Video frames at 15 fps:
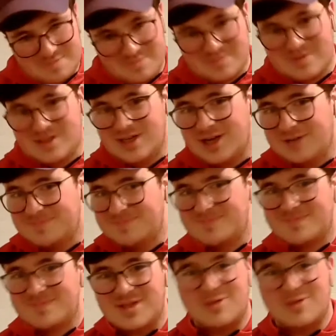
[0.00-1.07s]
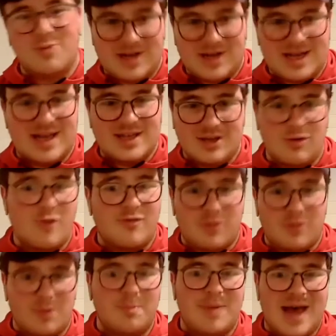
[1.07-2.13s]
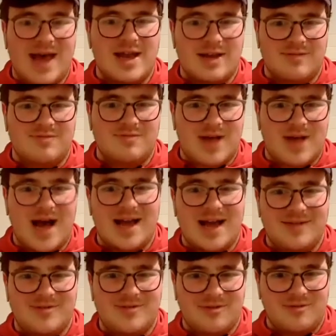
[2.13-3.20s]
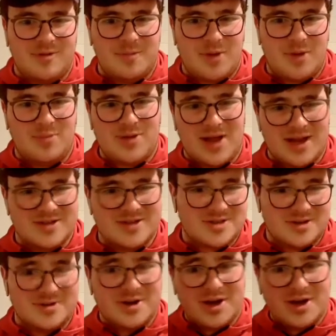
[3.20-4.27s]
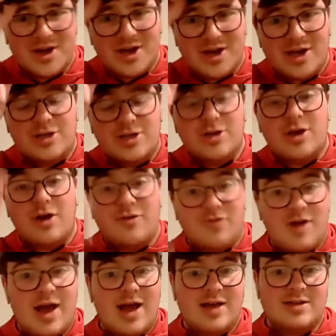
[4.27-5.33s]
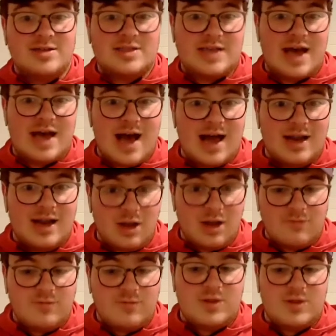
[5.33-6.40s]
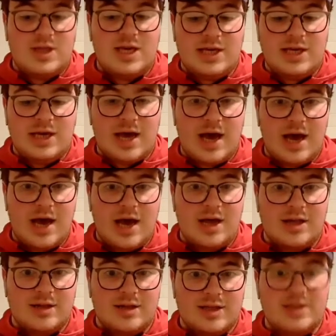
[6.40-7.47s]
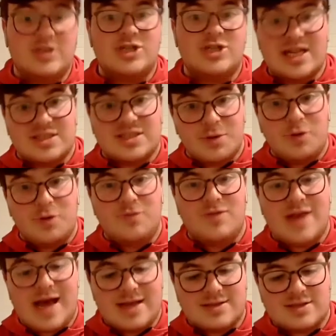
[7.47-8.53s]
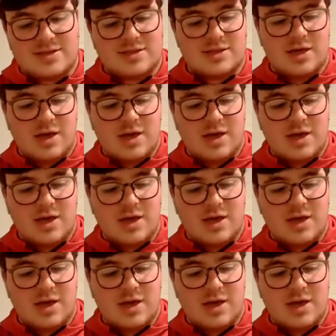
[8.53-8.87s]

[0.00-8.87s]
you know, you want to get, you're a competitive guy if you're a football player. So you go for it. And I love the Jets move. That's